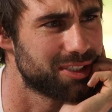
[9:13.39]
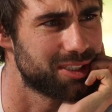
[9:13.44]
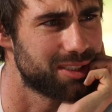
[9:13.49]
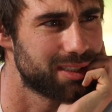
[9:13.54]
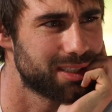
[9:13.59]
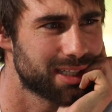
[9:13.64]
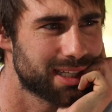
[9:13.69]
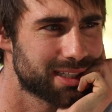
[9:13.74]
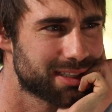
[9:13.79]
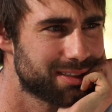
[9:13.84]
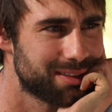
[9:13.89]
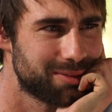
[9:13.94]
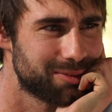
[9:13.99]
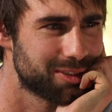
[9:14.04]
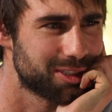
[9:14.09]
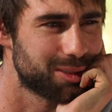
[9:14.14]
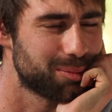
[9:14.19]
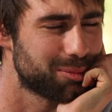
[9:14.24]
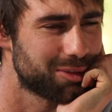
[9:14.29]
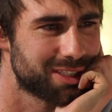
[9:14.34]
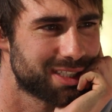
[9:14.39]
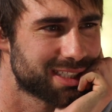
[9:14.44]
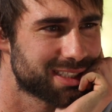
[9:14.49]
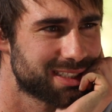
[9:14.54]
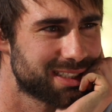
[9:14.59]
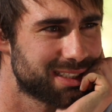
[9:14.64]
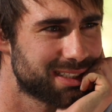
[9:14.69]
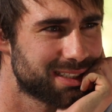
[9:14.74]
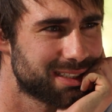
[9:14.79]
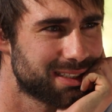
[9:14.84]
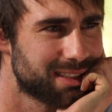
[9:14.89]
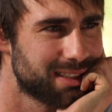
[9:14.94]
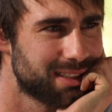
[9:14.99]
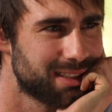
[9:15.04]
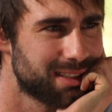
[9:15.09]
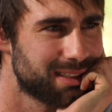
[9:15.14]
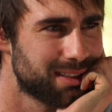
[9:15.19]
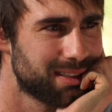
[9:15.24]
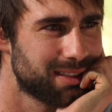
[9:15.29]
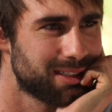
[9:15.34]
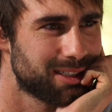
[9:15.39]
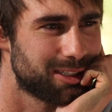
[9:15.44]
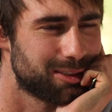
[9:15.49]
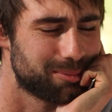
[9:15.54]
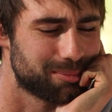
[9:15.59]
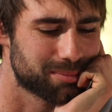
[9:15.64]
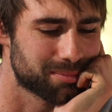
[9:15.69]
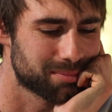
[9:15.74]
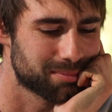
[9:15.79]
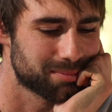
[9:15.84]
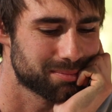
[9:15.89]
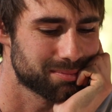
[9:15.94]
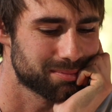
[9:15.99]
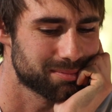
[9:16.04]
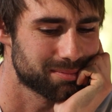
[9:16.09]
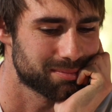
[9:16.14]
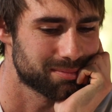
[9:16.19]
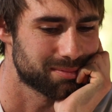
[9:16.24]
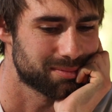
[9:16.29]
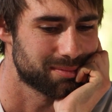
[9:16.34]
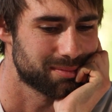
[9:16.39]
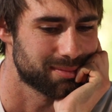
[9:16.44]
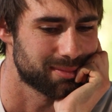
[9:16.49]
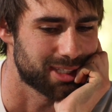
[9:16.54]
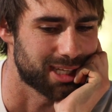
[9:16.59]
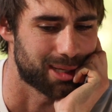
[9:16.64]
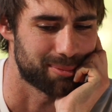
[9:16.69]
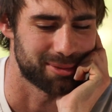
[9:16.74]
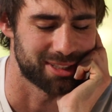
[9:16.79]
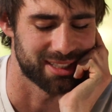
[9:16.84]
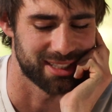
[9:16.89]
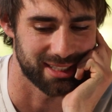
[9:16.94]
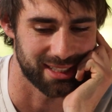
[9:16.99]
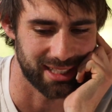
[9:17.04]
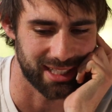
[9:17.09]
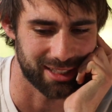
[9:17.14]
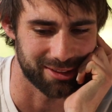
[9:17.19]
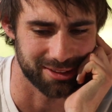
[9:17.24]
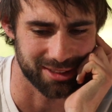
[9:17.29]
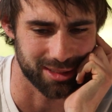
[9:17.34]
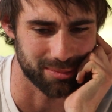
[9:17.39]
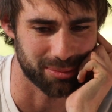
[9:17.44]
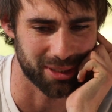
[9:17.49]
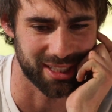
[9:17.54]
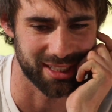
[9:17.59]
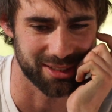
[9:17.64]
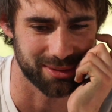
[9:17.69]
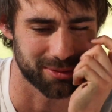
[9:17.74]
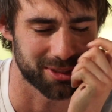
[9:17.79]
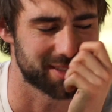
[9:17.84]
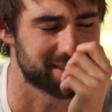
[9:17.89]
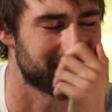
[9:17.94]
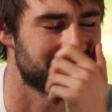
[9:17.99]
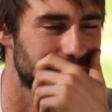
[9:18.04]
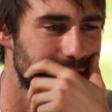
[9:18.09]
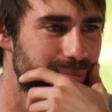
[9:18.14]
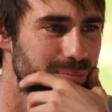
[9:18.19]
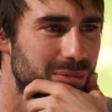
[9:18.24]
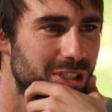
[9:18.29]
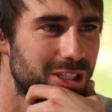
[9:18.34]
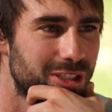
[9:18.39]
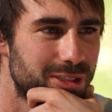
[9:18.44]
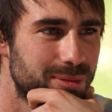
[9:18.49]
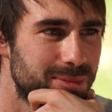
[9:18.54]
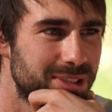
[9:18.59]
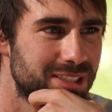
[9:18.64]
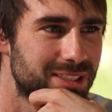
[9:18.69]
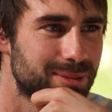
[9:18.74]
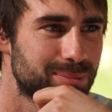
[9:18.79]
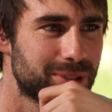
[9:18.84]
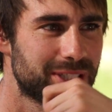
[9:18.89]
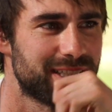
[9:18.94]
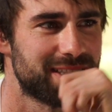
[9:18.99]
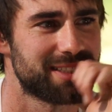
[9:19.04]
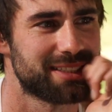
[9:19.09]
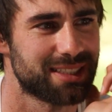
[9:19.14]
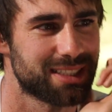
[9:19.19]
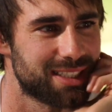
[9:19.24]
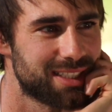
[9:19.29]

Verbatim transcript: really I can really predict it. Um, I mean, I was surprised once. I could probably be surprised